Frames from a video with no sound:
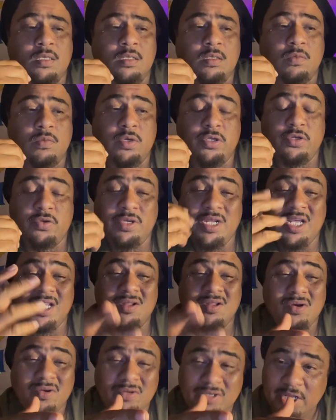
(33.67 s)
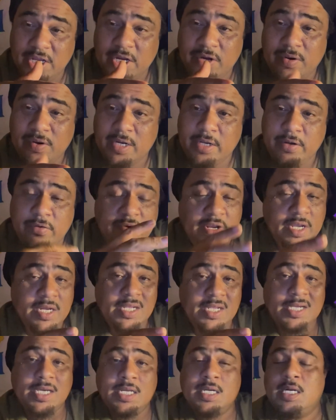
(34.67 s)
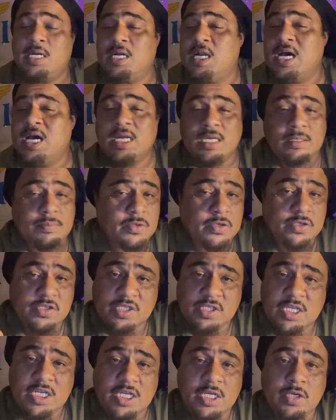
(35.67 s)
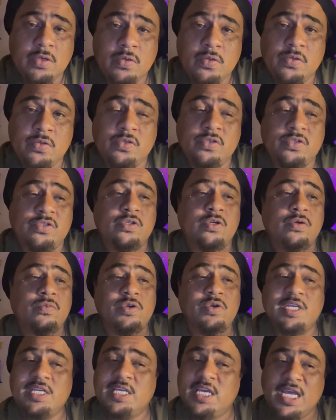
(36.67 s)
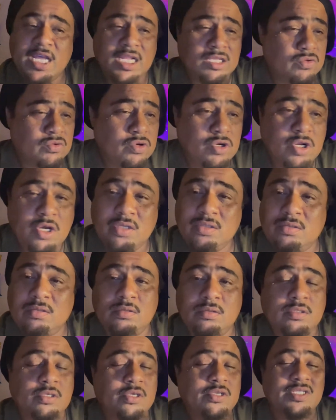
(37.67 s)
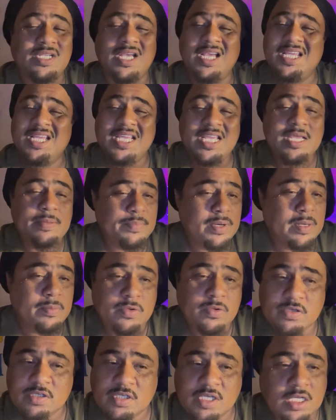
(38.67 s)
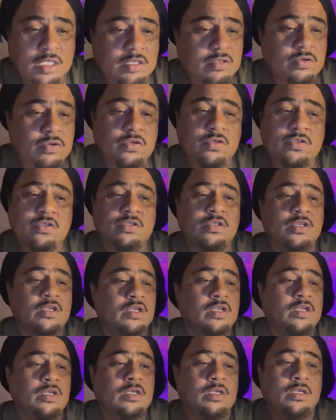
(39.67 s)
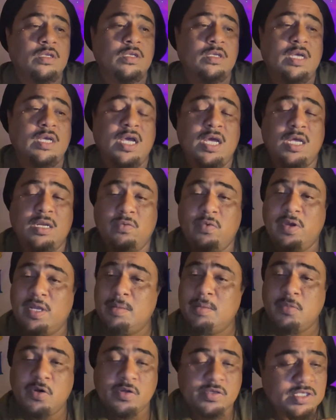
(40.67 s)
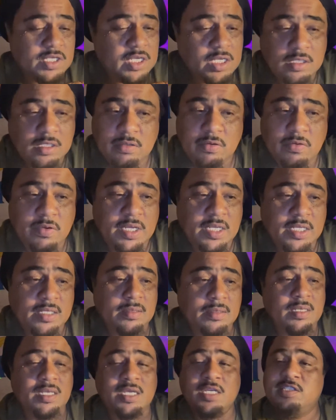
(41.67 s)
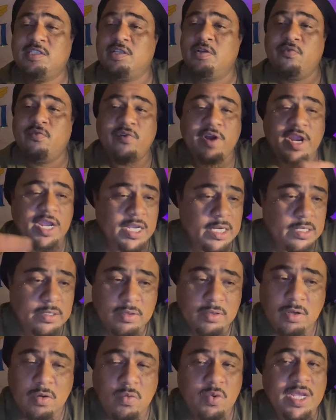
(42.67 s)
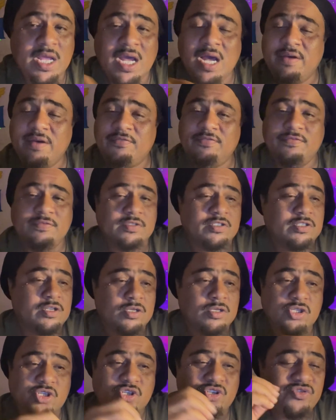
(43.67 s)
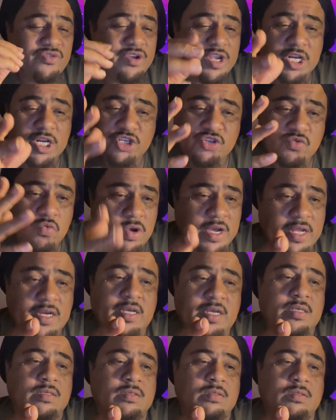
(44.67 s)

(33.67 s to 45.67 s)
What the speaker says: when you there down there and it rain, you got a lot of mosquitoes, so we can't do nothing, just a heap of mosquitoes. And when mosquitoing is the rain, you know, we have some strange weather.